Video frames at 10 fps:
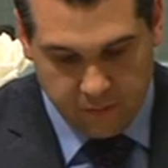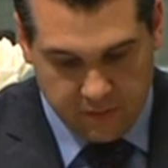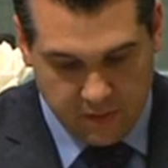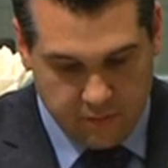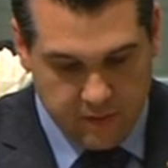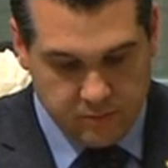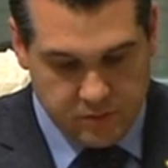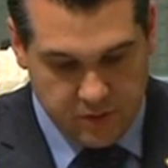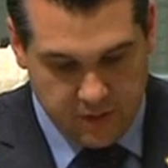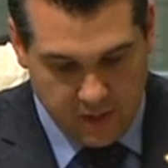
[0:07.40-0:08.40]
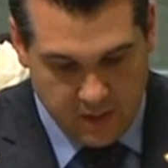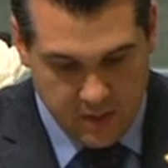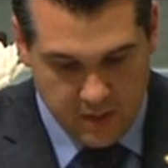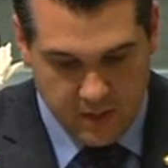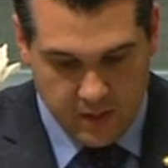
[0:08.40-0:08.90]
with the grim duty
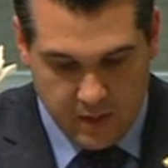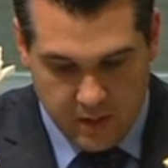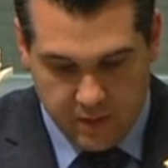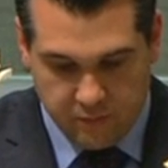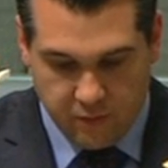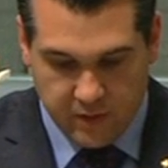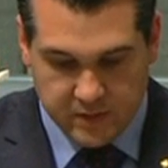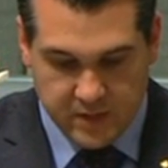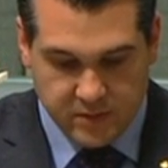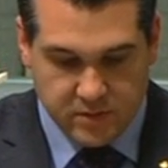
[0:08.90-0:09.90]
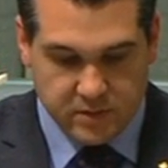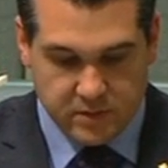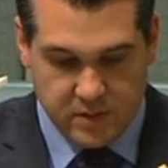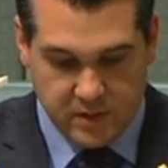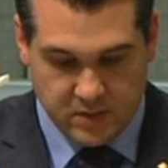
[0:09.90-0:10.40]
of drawing attention
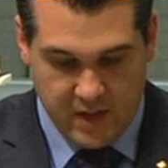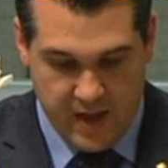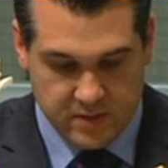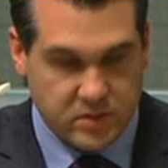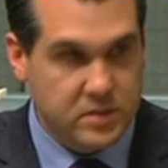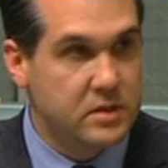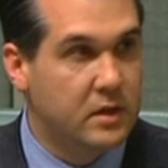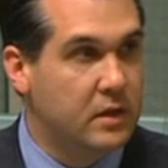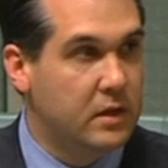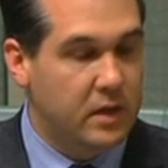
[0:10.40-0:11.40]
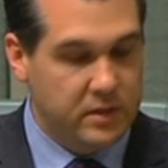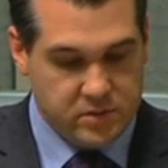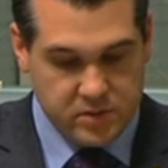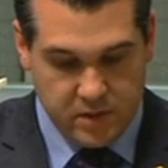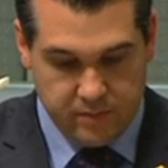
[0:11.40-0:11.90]
to this House a
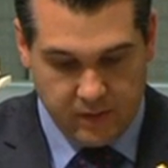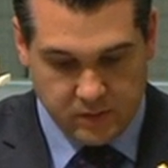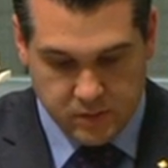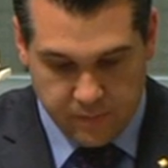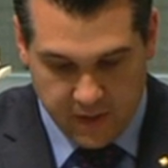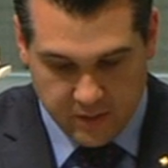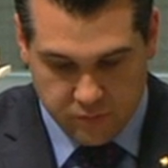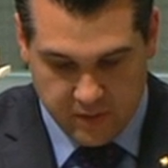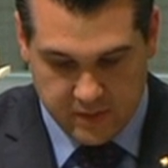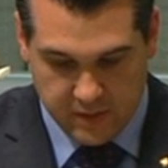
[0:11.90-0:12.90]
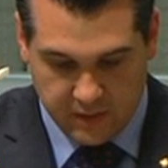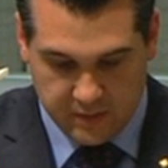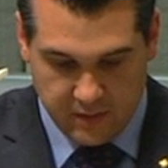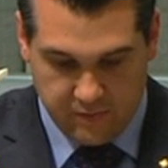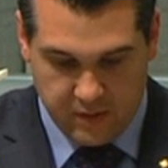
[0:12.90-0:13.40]
disturbing speech recently
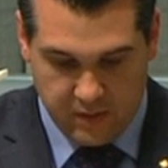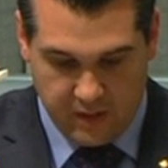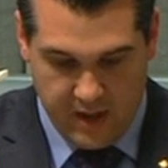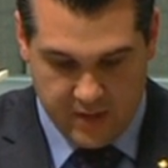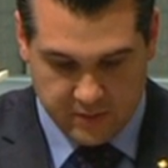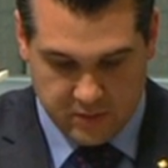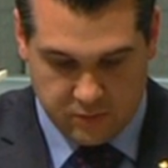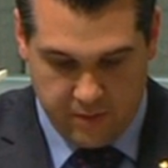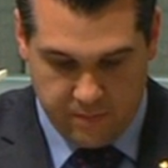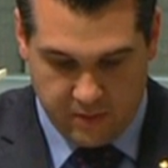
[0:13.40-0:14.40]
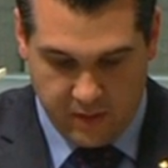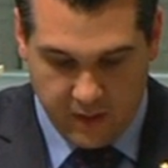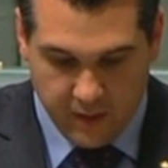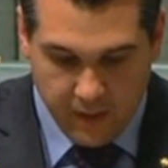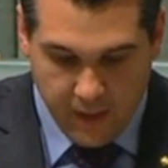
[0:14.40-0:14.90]
delivered in the Gaza Strip at
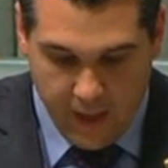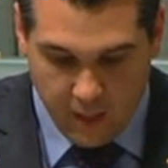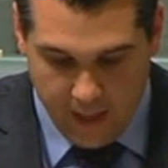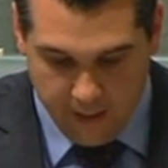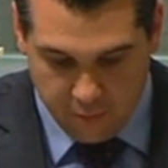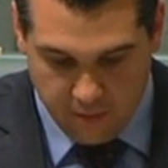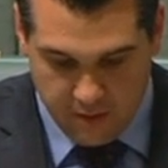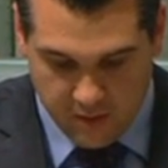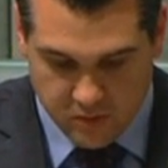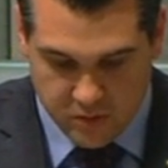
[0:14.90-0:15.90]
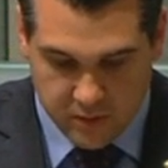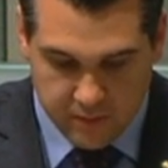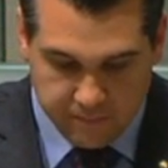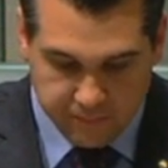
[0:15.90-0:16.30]
the Al-Abrar Mosque.